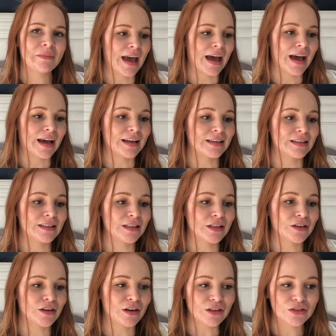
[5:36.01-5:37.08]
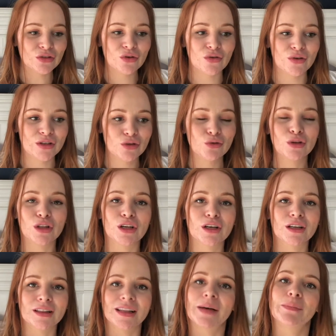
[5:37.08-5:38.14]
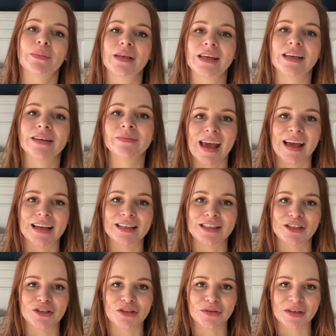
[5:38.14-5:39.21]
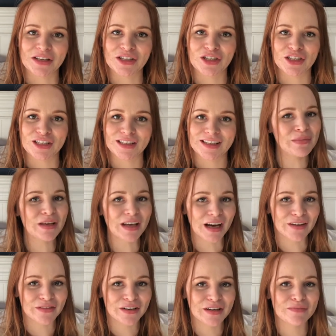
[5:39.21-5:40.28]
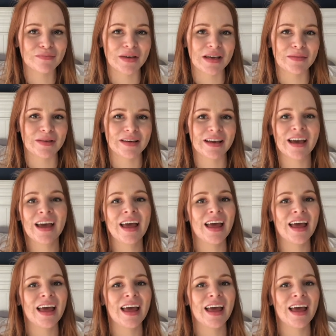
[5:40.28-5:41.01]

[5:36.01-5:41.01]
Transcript: and you're also going to look lumpy, and you're going to just be covered in baby